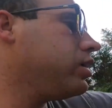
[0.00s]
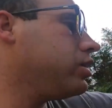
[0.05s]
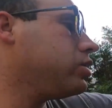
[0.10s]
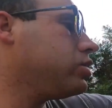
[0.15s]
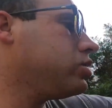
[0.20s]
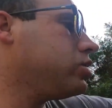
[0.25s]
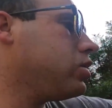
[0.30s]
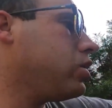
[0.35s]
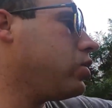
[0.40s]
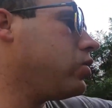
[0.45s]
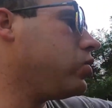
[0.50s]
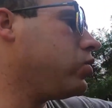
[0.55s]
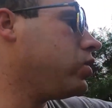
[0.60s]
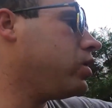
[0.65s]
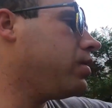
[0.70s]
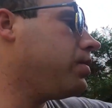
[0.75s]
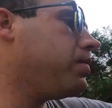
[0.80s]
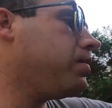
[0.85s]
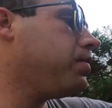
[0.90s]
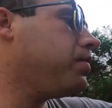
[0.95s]
So,
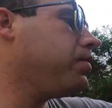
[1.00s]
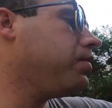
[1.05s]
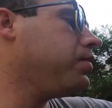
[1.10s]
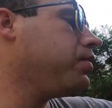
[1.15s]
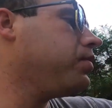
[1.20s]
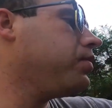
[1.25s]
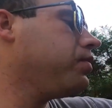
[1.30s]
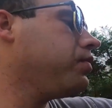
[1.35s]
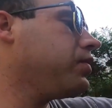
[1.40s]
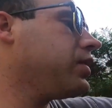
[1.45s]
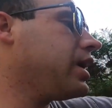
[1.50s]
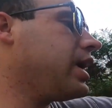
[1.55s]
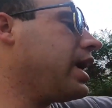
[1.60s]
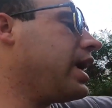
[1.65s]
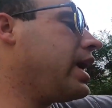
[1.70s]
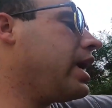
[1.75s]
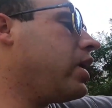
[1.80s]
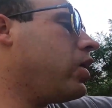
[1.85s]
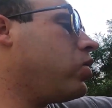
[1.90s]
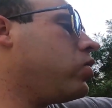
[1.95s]

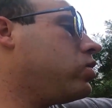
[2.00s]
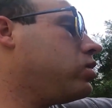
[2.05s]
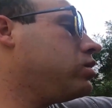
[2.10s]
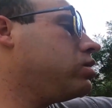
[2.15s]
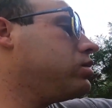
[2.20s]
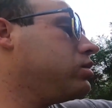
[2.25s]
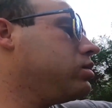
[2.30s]
ow.